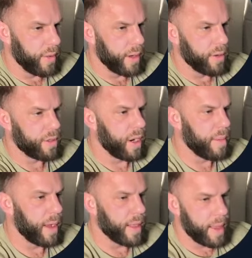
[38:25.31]
There we go. Sorry
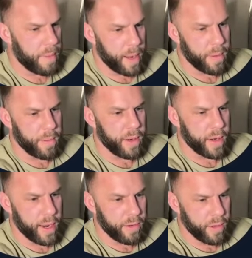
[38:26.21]
about that pop-up there, you
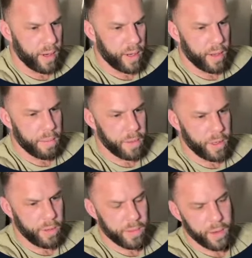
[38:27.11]
guys.
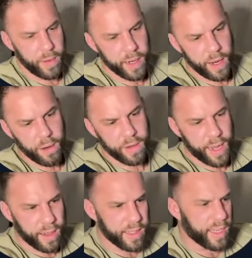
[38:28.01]
Boom, there we go.
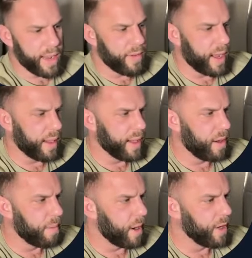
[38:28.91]
Now let's give a
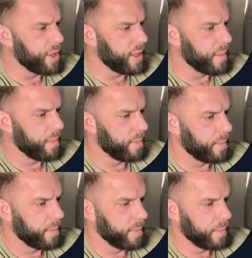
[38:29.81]
little margin
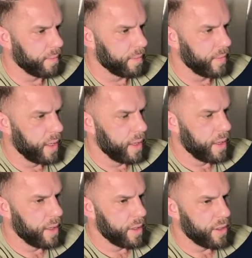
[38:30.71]

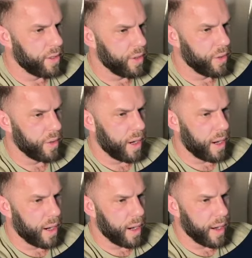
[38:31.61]
to
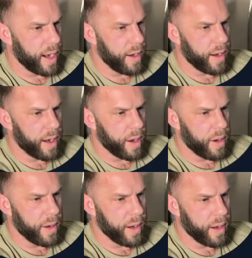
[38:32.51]
our
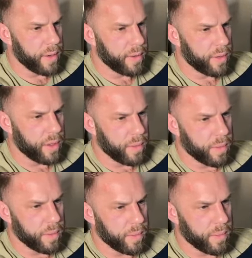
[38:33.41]
arrow here. So
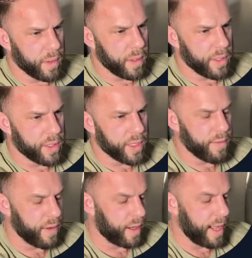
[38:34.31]
let's just
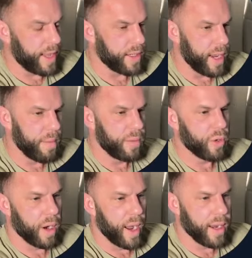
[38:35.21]
give a class name
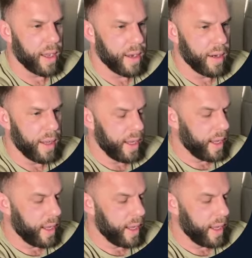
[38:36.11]
to our icon.